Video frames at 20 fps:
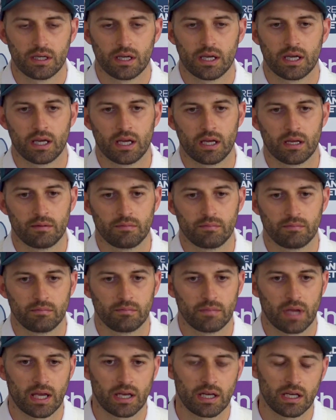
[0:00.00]
Head
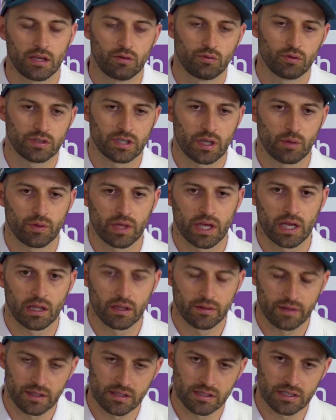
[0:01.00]
and knee run down the
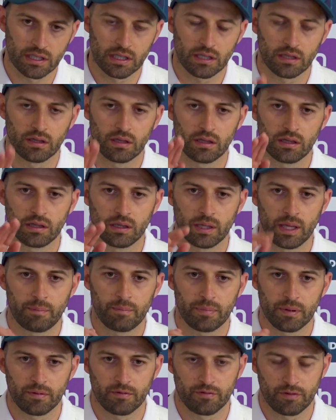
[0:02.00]
hill, and then there's a little
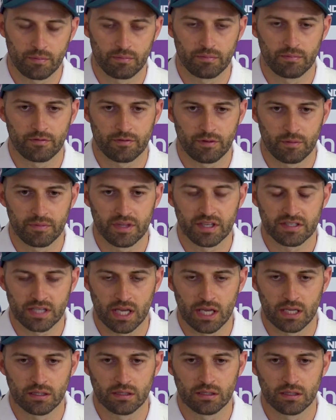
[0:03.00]
lip from this
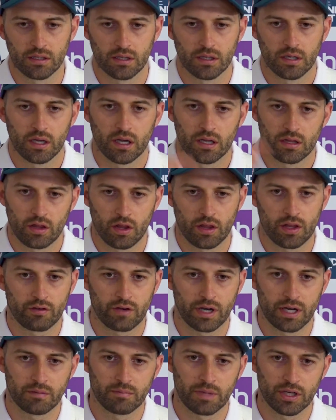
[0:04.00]
end, and the
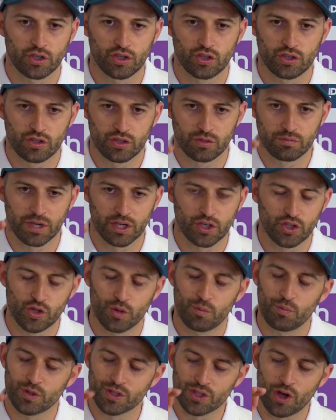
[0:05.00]
other end my
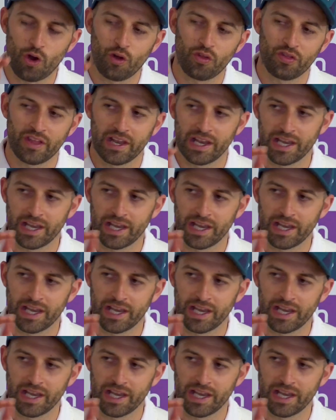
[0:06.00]
jump was on the